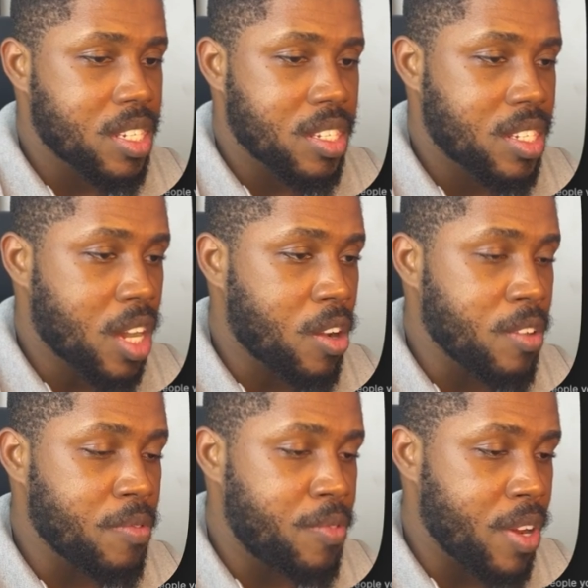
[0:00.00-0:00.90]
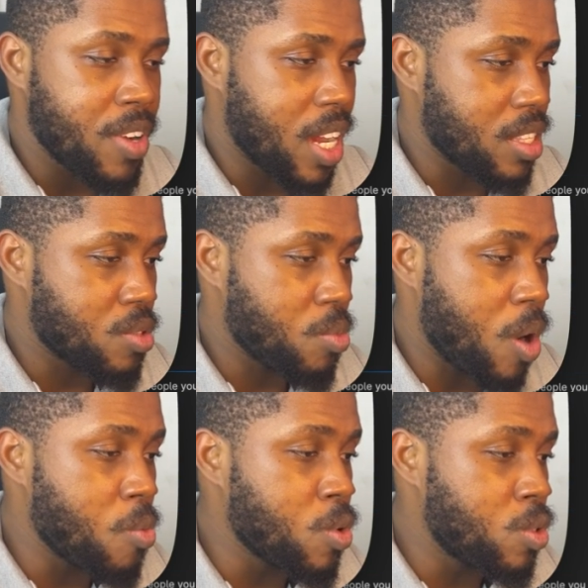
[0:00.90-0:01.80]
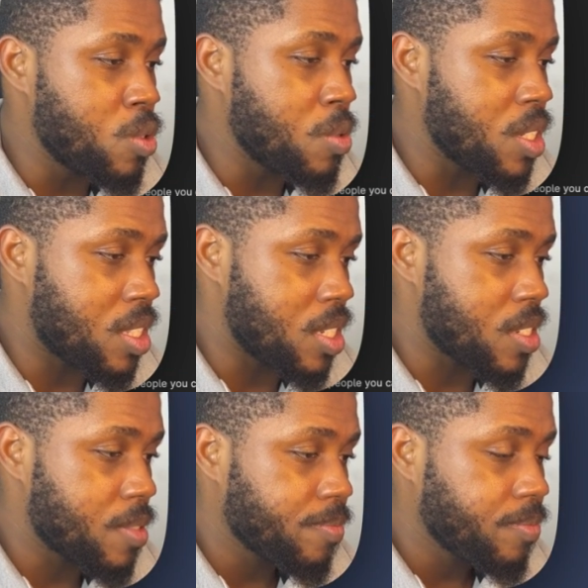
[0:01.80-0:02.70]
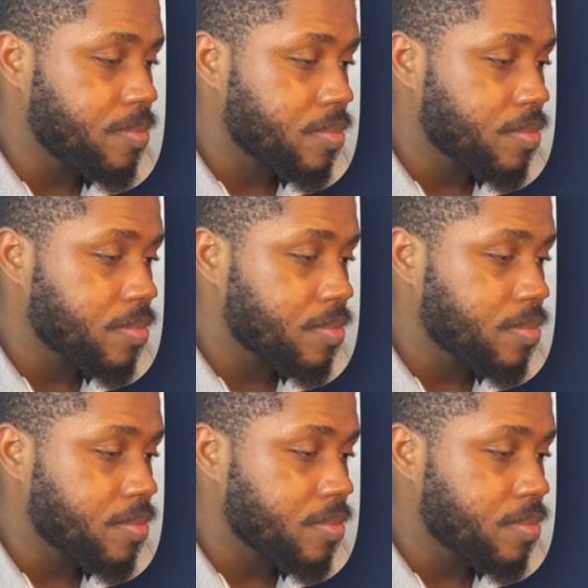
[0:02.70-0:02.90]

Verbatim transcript: second variant, what we'll do is this.